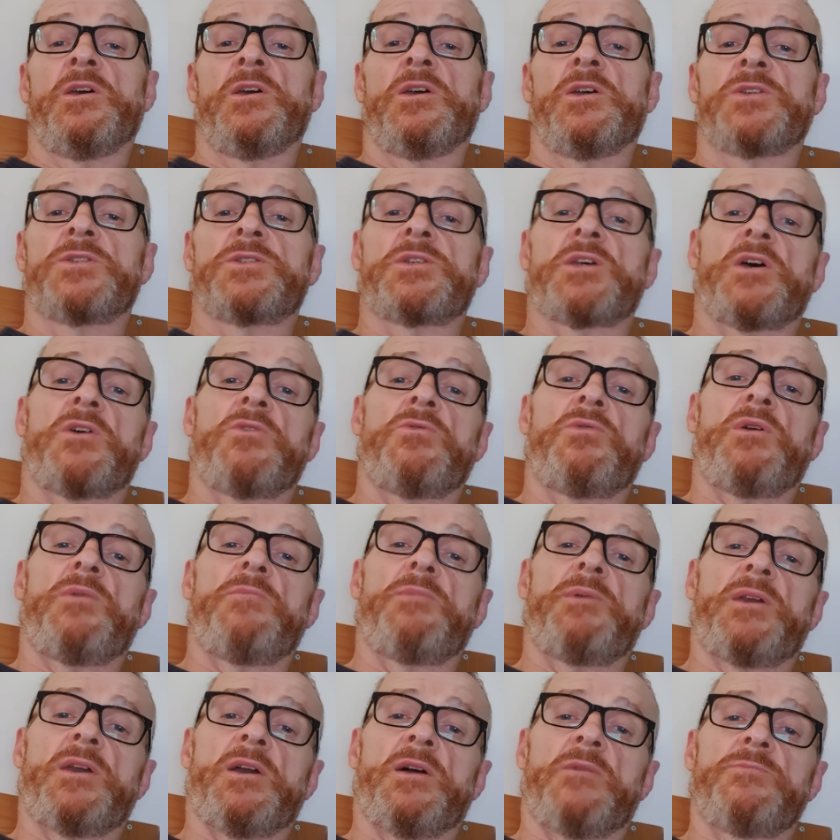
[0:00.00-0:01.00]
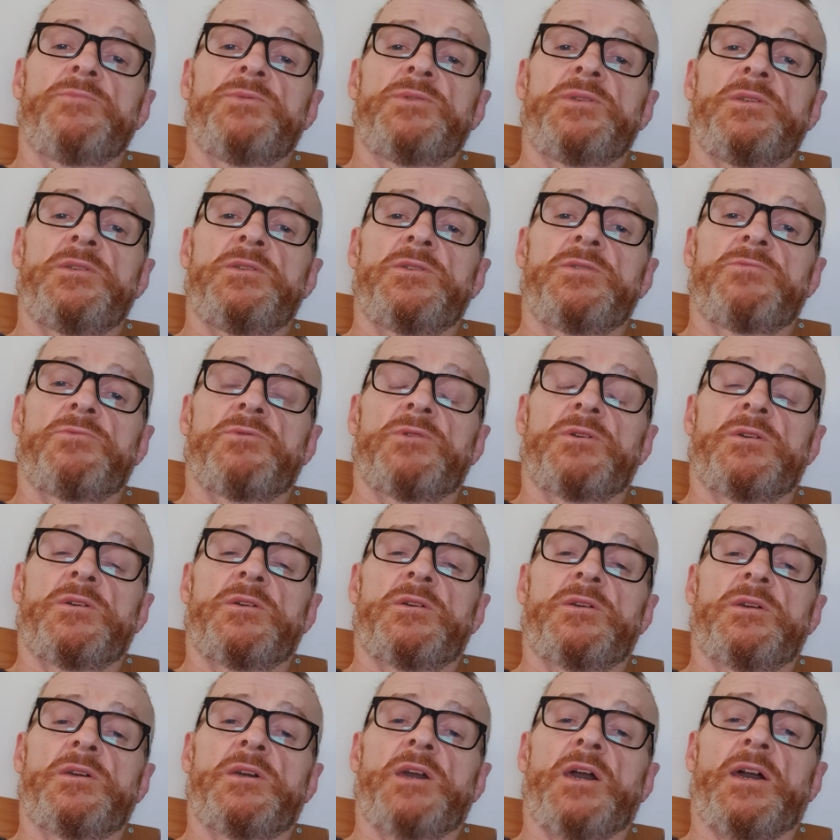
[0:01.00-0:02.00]
So it becomes into a
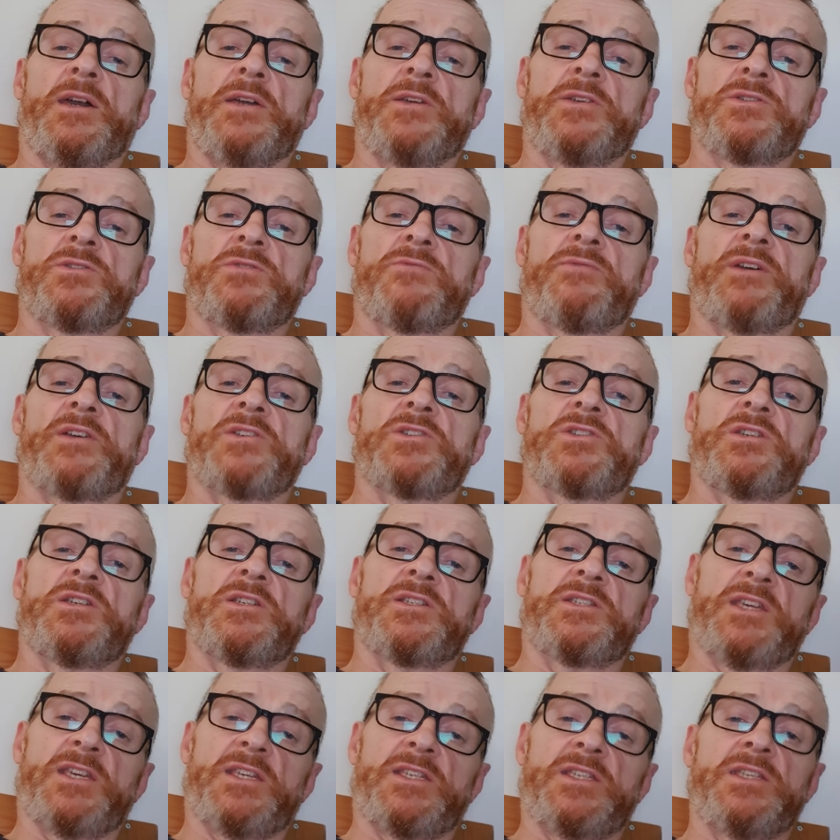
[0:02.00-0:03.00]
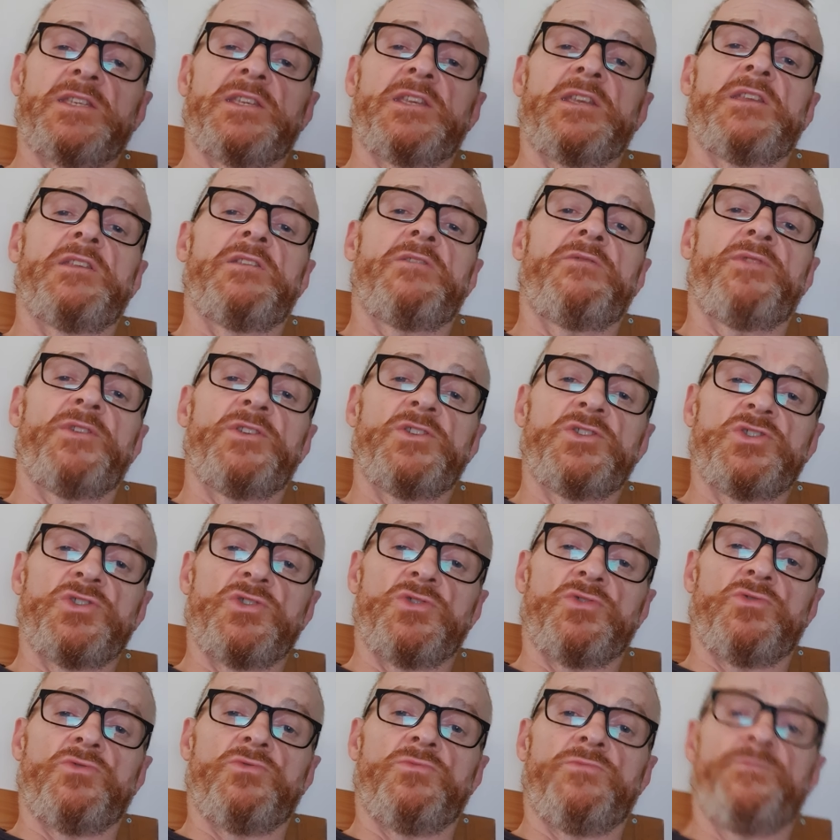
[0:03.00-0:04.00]
case of actually assessing the
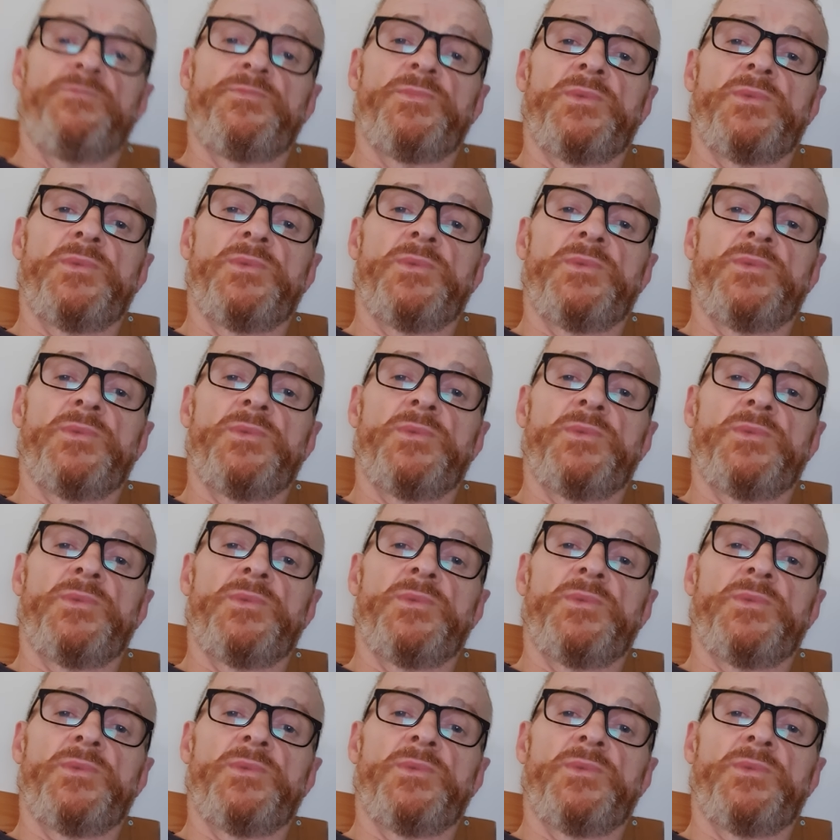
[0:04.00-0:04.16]
individual